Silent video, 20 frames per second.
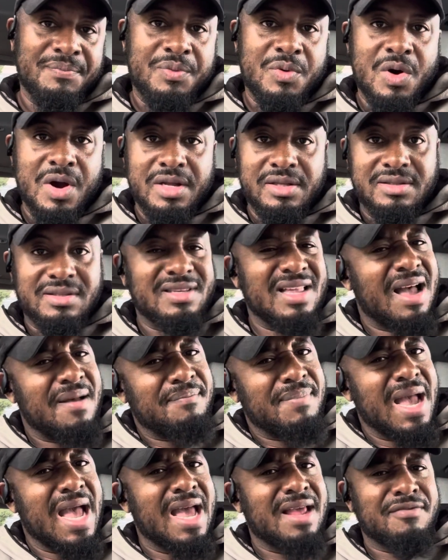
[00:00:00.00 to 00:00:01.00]
points. Not
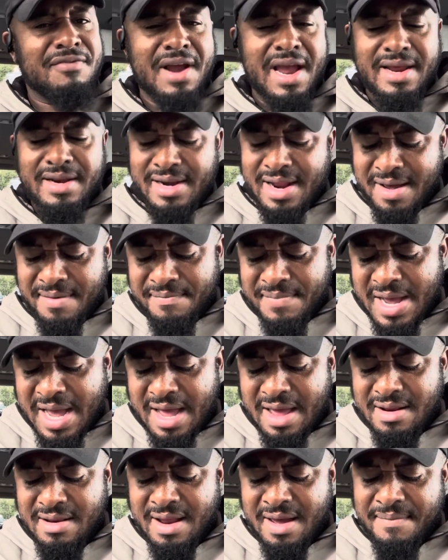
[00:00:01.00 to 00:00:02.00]
bad, right? Not
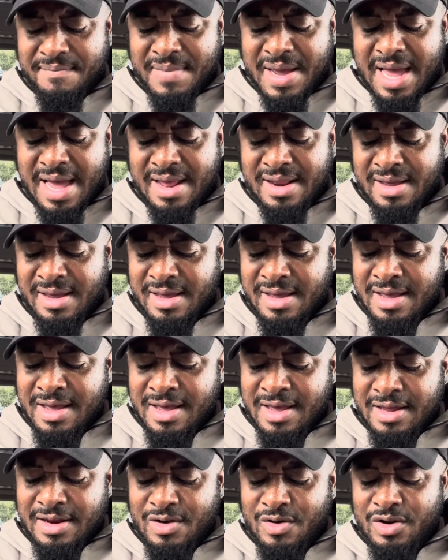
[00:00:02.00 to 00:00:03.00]
bad.
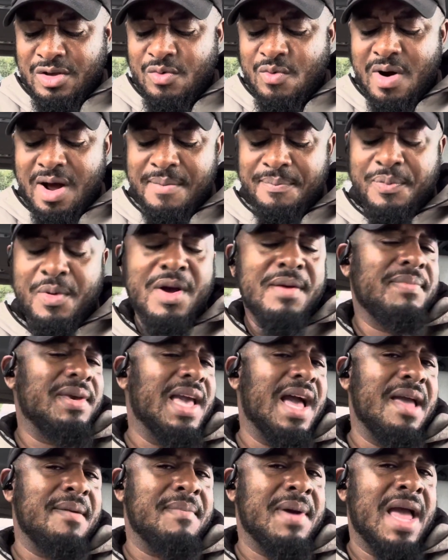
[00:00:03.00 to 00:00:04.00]
Only 1 point
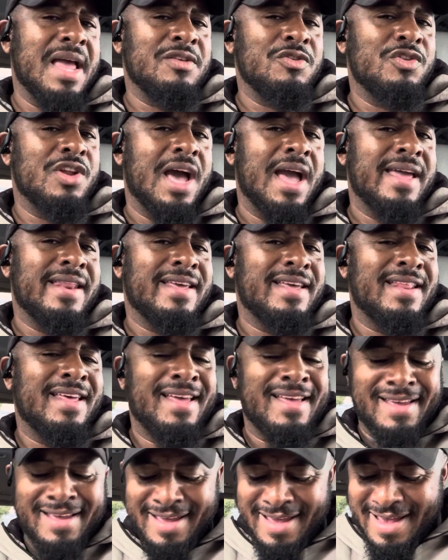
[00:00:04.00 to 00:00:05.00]
behind Man United.
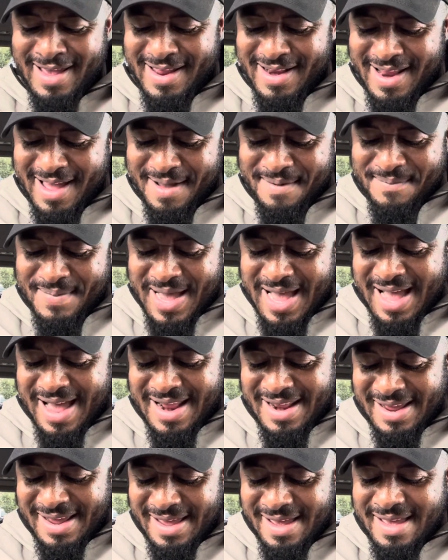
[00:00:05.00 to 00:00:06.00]
Not
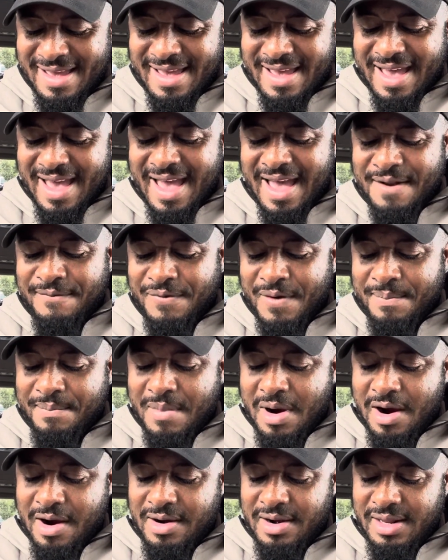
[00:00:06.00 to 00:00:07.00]
bad. And for
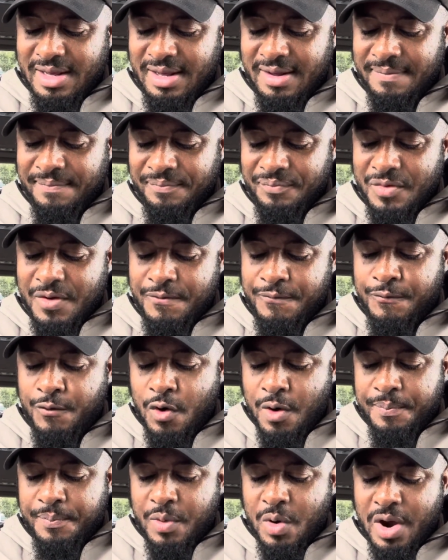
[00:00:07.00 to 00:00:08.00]
Burnley,
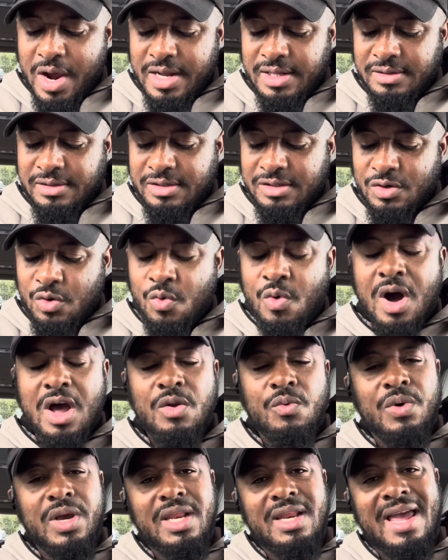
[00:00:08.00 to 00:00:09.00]
4 points,
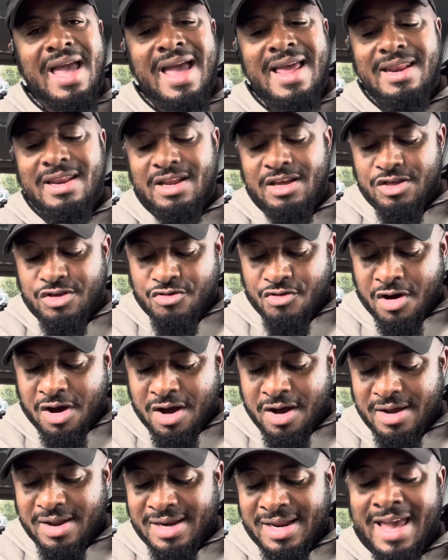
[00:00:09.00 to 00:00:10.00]
1 win and the
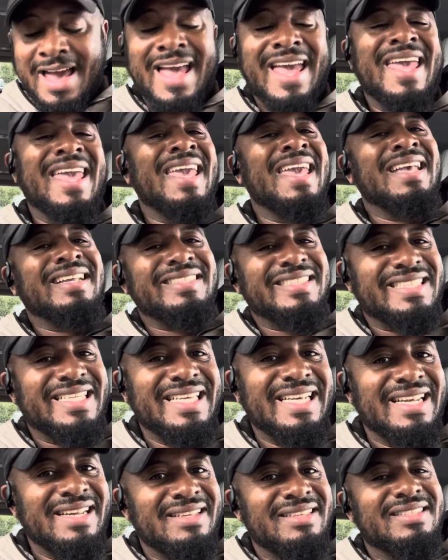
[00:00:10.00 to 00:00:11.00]
draw. They are
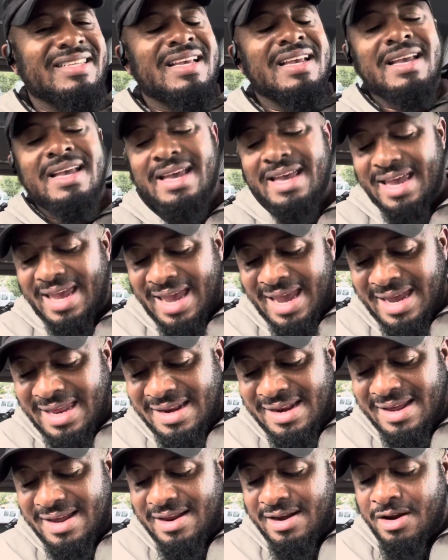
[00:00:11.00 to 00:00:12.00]
18th
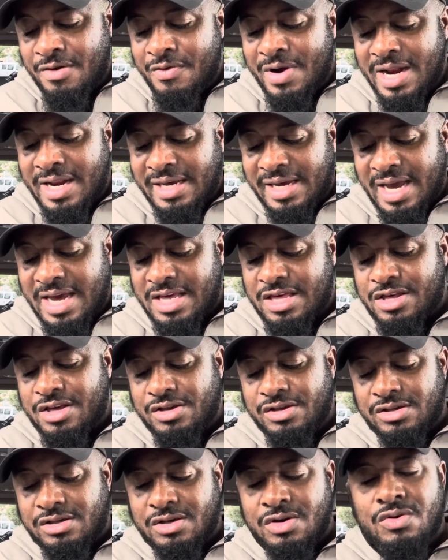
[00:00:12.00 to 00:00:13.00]
in the
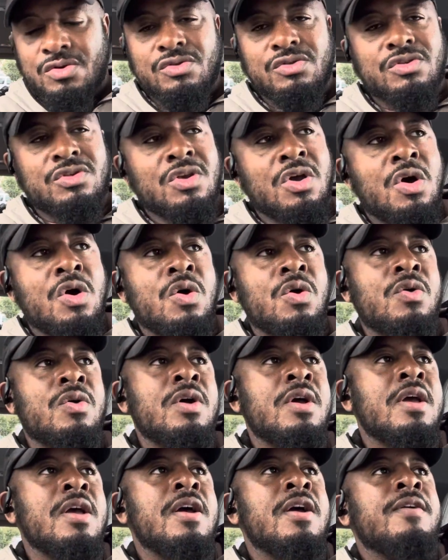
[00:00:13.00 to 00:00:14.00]
relegation zone. So
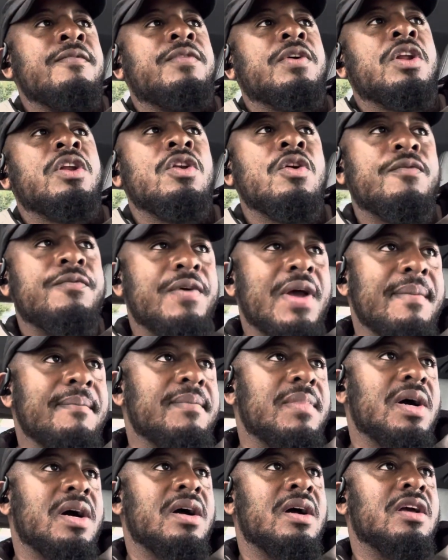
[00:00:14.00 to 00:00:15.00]
for the
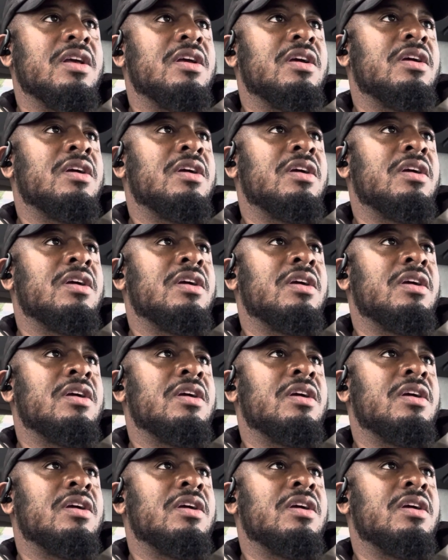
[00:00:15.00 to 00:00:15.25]
November